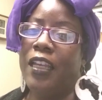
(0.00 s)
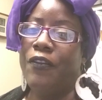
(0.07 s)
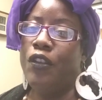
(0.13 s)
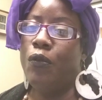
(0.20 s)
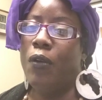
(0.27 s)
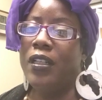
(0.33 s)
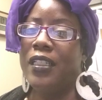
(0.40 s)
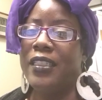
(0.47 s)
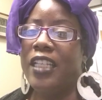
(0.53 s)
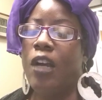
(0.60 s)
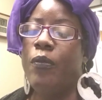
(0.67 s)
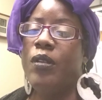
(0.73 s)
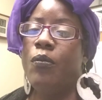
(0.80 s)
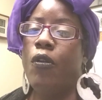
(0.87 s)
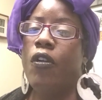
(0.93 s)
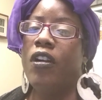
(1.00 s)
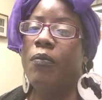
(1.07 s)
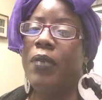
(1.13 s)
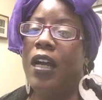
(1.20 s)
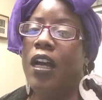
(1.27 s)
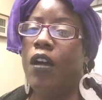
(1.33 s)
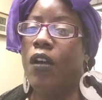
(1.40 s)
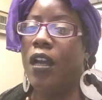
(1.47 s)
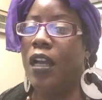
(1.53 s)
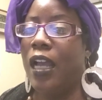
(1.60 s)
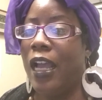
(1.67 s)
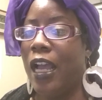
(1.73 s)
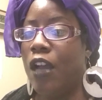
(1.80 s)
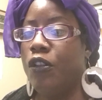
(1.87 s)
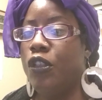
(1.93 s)
If you want to tell me more about
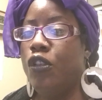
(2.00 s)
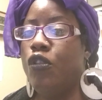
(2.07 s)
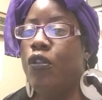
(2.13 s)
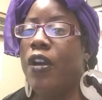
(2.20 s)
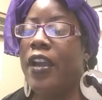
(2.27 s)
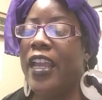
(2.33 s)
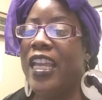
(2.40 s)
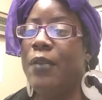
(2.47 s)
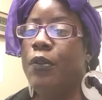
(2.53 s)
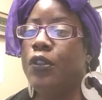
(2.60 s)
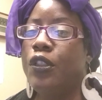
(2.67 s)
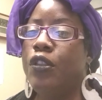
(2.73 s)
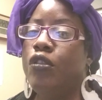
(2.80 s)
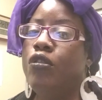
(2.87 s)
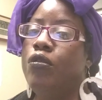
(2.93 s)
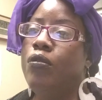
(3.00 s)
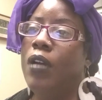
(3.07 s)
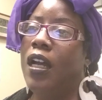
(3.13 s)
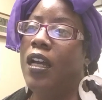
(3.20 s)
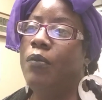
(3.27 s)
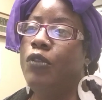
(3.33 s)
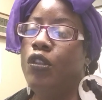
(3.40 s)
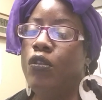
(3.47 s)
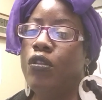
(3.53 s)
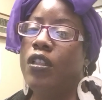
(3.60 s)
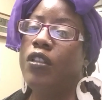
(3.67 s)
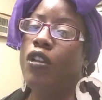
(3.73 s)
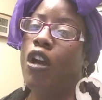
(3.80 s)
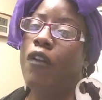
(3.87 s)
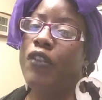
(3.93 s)
how you are able to um, use
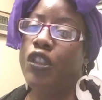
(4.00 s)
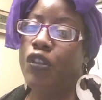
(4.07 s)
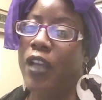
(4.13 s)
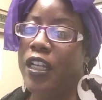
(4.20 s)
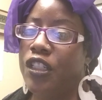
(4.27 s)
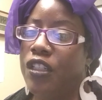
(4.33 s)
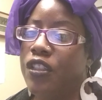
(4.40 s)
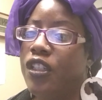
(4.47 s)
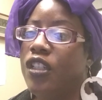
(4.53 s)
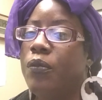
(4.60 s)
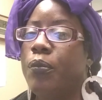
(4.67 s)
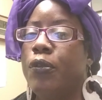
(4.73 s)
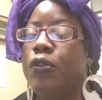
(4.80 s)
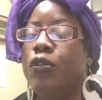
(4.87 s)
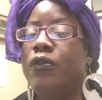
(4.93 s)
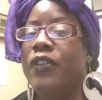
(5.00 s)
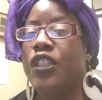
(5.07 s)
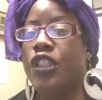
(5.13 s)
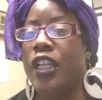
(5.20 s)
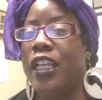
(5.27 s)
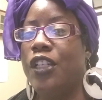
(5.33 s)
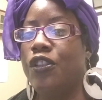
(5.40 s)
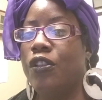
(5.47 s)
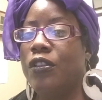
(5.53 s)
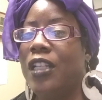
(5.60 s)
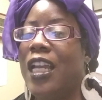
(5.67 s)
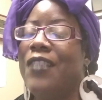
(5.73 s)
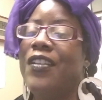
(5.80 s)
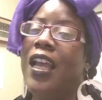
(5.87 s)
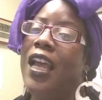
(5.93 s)
the law of attraction to improve and change your
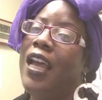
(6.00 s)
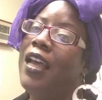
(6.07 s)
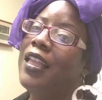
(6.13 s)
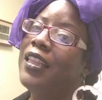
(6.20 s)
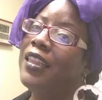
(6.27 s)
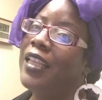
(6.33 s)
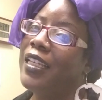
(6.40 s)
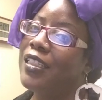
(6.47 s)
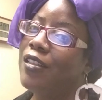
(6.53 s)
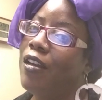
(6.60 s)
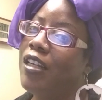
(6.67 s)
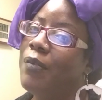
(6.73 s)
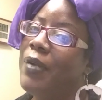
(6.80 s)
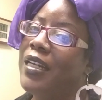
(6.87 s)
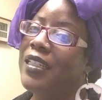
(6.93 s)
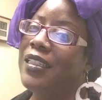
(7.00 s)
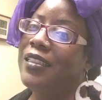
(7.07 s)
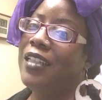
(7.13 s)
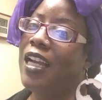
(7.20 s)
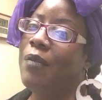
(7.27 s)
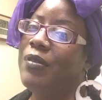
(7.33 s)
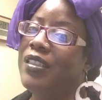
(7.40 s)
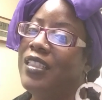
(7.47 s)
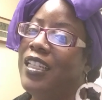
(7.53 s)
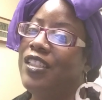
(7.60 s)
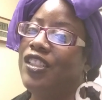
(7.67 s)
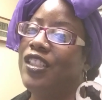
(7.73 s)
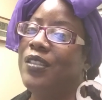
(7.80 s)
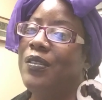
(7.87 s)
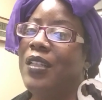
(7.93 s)
life, let's talk about it in the comment
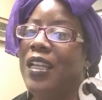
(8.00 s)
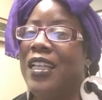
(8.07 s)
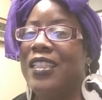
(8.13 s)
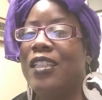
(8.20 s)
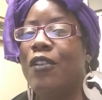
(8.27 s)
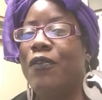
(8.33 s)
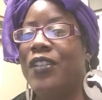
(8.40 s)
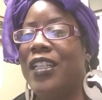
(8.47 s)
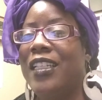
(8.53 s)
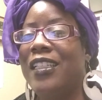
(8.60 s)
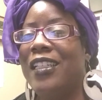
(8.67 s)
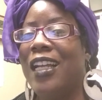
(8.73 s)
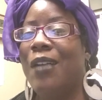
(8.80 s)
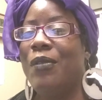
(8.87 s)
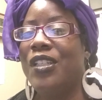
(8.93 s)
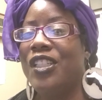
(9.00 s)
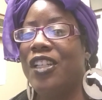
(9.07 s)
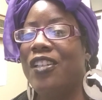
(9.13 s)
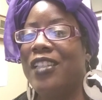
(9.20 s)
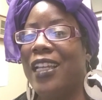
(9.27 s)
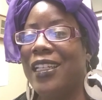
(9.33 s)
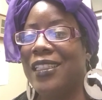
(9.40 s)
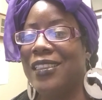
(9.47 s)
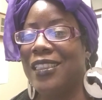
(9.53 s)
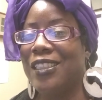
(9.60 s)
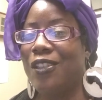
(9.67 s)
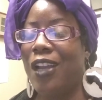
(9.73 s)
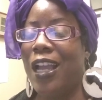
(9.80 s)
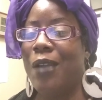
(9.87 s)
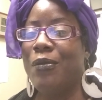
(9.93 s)
section. Don't forget to comment, share, like, and
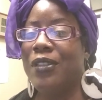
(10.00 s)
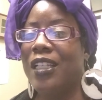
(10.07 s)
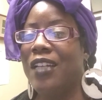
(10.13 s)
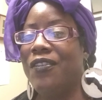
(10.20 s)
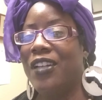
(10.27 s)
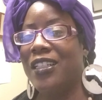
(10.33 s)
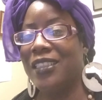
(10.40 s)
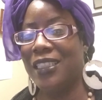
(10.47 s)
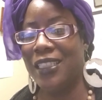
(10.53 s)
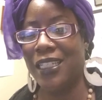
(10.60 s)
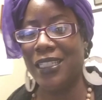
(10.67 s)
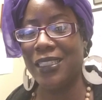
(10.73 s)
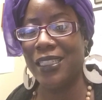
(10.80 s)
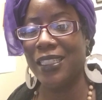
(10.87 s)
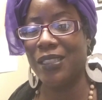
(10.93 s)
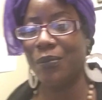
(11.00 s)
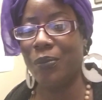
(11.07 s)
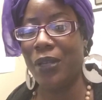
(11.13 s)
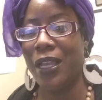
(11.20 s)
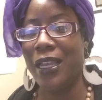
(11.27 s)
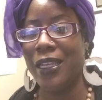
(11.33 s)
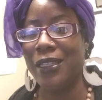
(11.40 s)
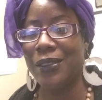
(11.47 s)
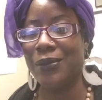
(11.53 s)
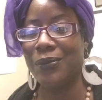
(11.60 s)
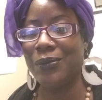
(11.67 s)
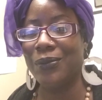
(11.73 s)
subscribe. Love, hugs, and kisses. Bye.